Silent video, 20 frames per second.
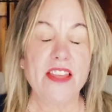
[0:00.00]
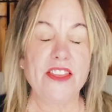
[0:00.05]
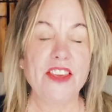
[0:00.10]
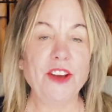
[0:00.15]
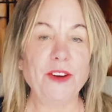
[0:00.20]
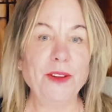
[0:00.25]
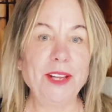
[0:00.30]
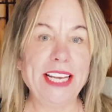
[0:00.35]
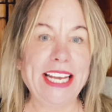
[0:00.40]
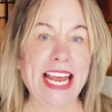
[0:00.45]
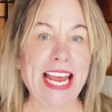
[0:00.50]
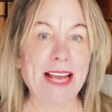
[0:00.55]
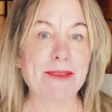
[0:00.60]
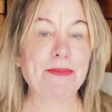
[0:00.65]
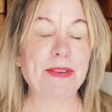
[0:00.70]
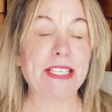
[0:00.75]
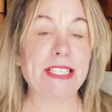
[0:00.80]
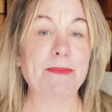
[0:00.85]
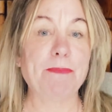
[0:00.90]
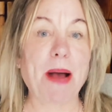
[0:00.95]
The only
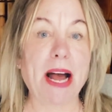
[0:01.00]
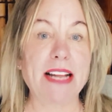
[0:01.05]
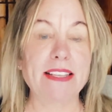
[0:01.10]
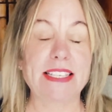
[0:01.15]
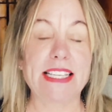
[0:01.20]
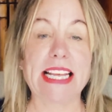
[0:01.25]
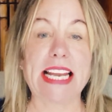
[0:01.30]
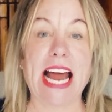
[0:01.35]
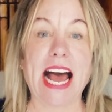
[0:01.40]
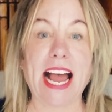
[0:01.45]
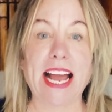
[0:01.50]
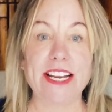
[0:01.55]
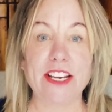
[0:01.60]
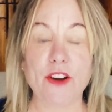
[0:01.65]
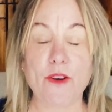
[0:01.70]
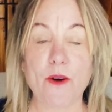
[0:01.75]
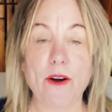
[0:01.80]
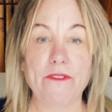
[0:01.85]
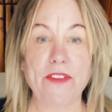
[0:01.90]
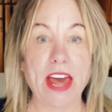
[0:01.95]
camping spots that I
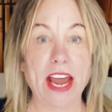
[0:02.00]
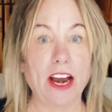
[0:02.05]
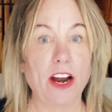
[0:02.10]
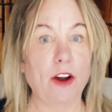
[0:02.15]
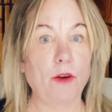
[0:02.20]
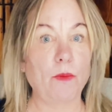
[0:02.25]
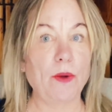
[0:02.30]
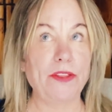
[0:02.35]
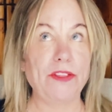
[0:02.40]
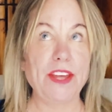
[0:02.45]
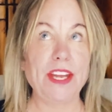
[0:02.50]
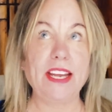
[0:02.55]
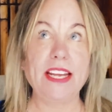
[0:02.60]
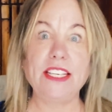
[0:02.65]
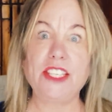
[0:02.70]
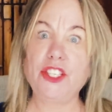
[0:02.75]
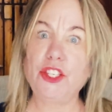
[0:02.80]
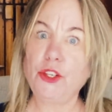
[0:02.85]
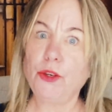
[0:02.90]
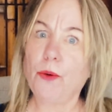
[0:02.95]
know of that are within
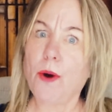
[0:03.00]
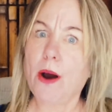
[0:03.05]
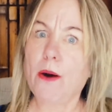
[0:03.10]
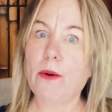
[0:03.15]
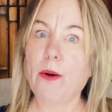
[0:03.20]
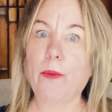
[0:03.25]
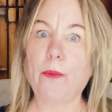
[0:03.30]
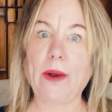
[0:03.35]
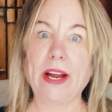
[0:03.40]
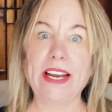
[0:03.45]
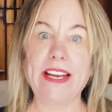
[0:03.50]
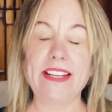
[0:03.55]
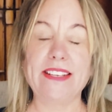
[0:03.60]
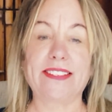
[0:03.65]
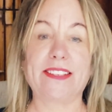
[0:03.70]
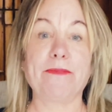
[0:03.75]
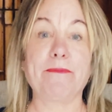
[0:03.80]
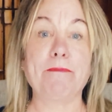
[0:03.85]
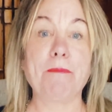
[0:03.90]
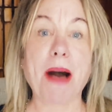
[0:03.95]
a 2-hour
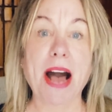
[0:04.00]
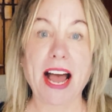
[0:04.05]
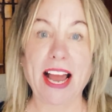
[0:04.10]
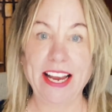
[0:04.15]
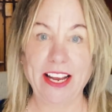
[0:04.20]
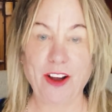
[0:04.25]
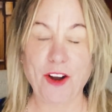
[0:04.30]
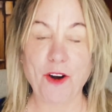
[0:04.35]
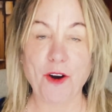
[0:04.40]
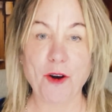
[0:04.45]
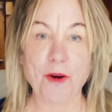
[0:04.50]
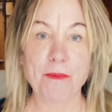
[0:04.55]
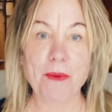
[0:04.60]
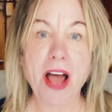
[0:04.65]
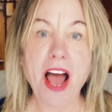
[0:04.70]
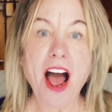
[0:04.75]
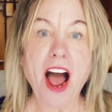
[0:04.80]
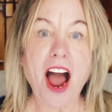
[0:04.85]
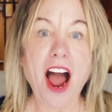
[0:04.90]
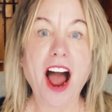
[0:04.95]
radius of my home
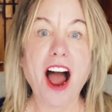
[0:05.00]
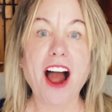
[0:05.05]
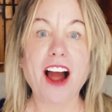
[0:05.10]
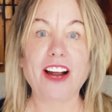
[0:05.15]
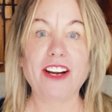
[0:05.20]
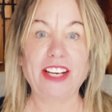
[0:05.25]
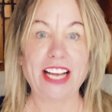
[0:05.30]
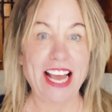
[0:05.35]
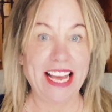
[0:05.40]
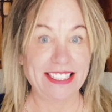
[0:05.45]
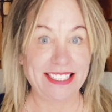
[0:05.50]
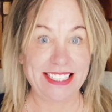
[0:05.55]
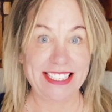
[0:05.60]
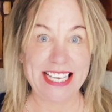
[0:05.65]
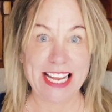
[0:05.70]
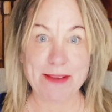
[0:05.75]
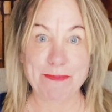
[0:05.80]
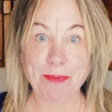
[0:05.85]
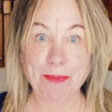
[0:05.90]
are at state